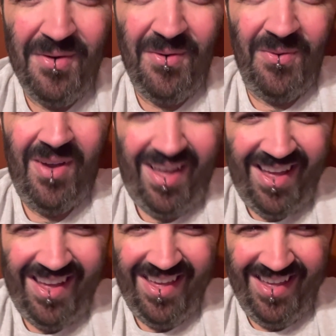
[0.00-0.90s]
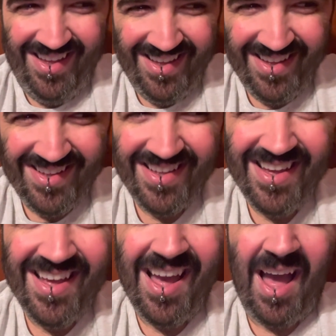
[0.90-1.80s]
Why?
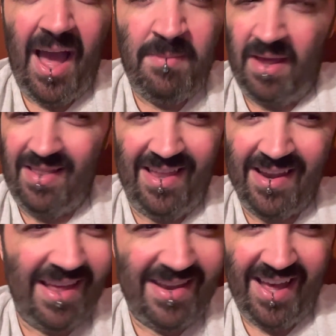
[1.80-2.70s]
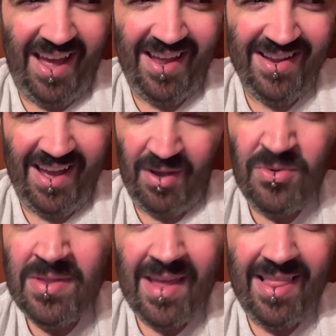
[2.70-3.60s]
I'm not letting that die. I
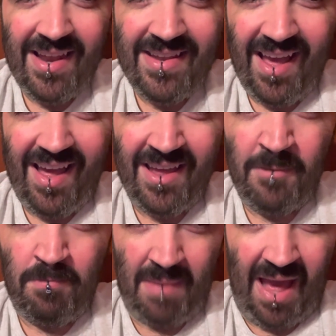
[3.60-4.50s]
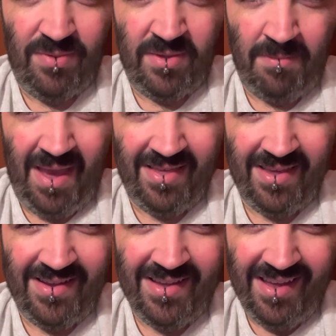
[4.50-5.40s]
will not let it die. Mass was
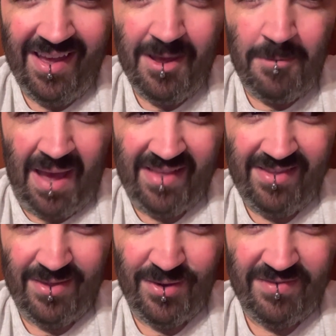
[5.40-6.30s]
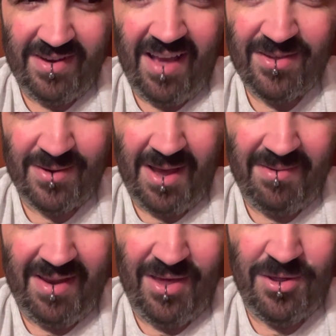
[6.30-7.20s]
amazing. Mass deserved an Oscar
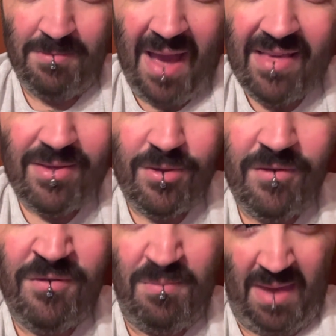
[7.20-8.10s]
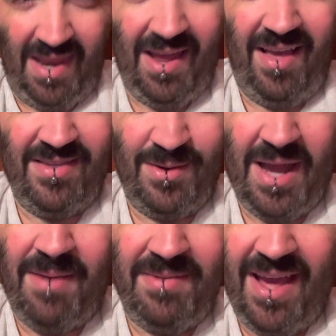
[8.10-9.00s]
nomination. Mass deserved many Oscar
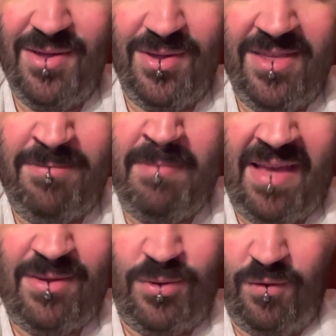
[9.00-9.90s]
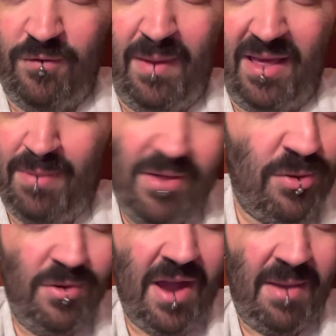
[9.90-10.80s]
nominations. Mass deserved a Best
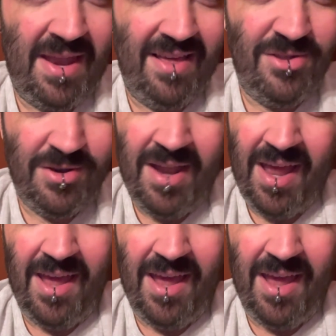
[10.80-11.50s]
Picture nomination.